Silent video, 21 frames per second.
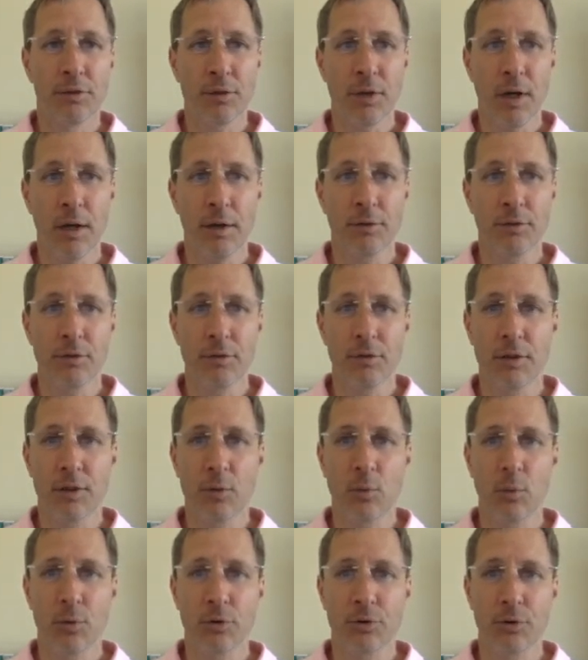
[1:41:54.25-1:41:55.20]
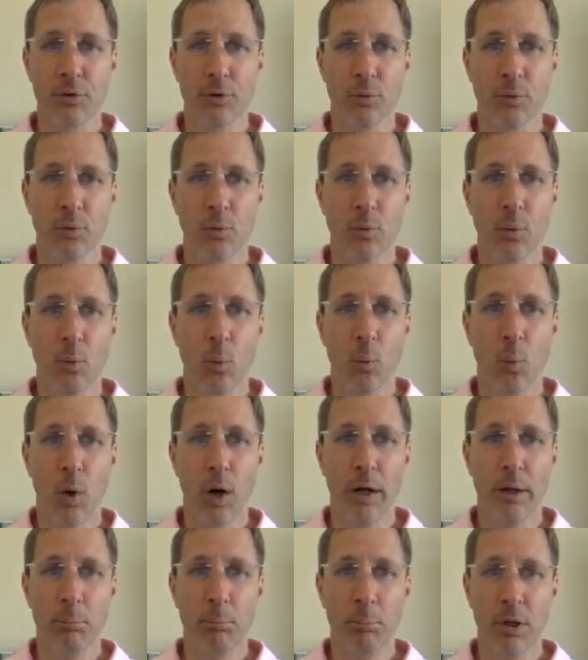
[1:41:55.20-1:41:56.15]
The size is equal to
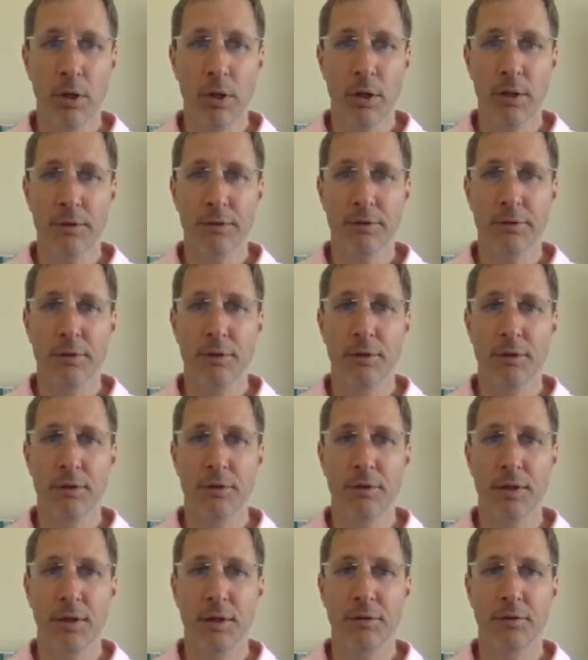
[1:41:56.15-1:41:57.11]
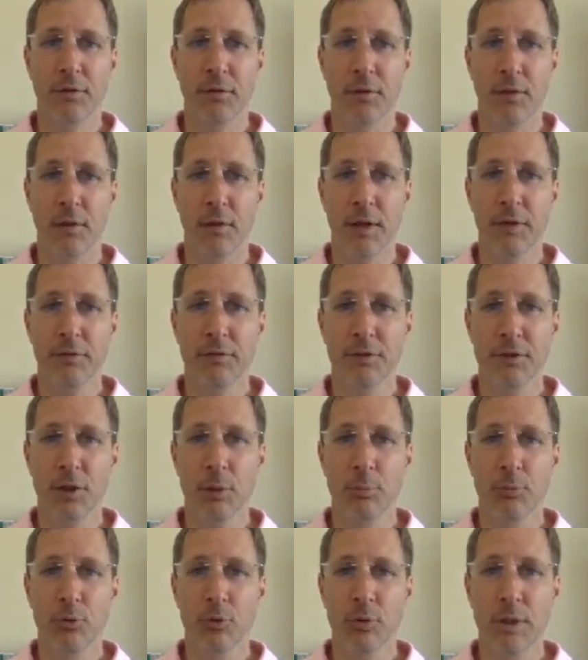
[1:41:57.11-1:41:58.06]
1 plus the size of the
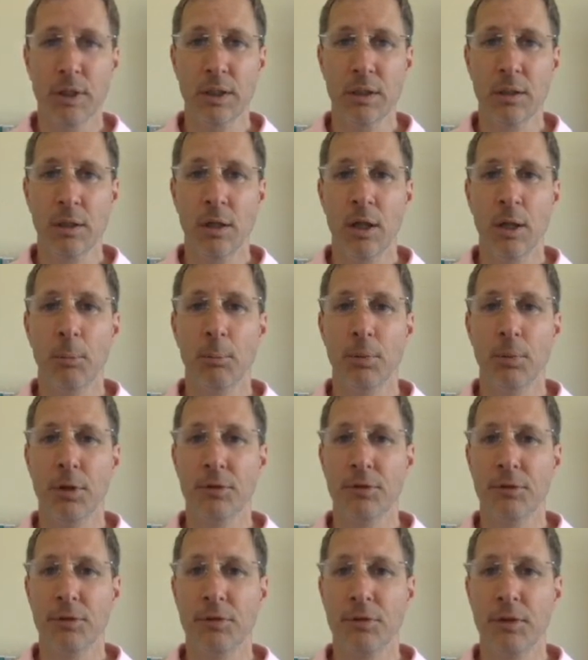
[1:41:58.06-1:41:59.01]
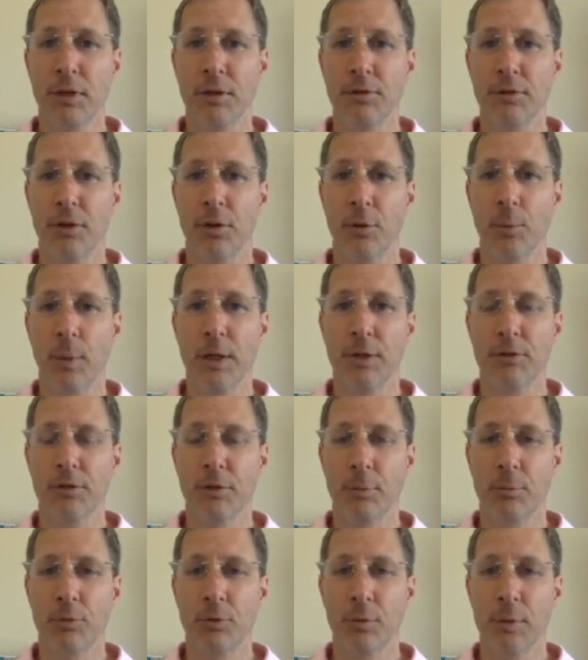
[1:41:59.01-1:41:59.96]
left subtree plus the size of the
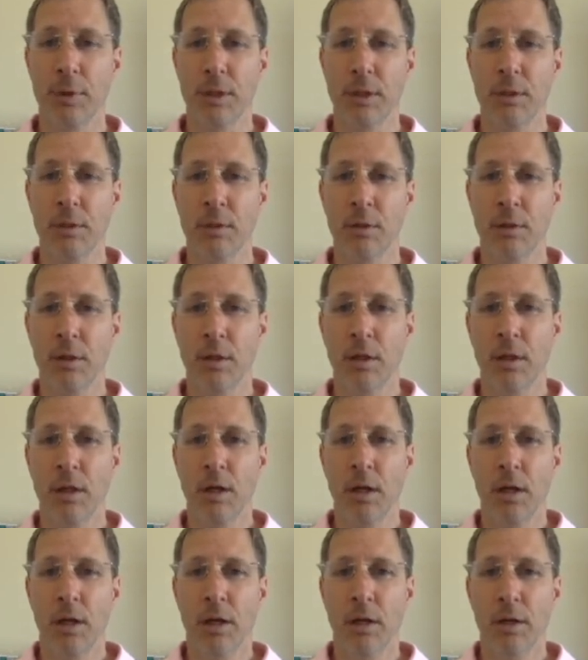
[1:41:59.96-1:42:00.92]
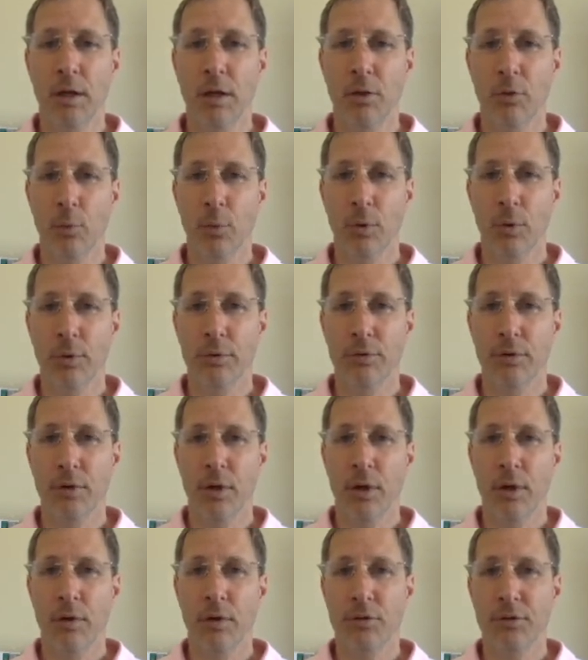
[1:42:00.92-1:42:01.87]
right subtree. In other
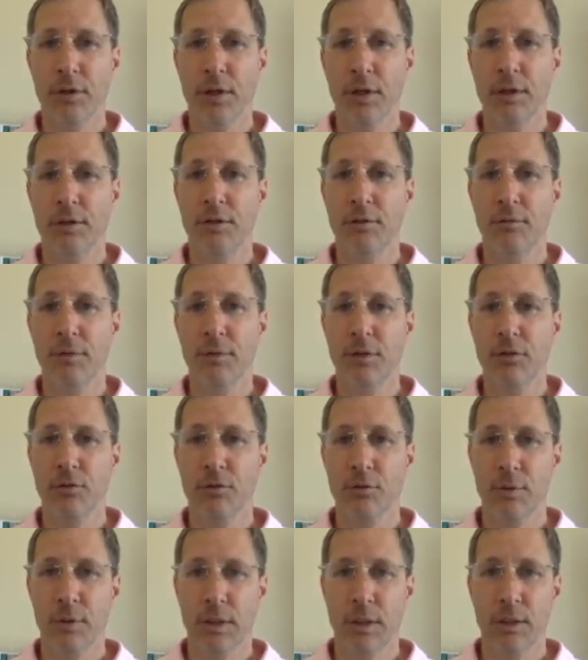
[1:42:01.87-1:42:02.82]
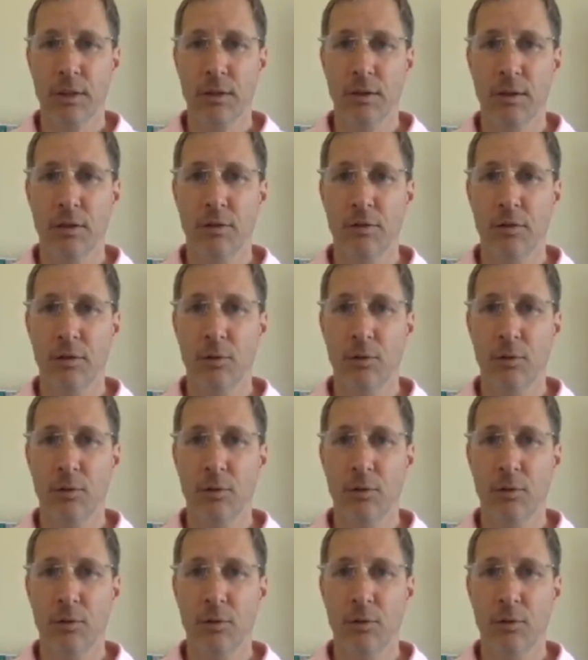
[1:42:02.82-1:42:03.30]
words, the size of this tree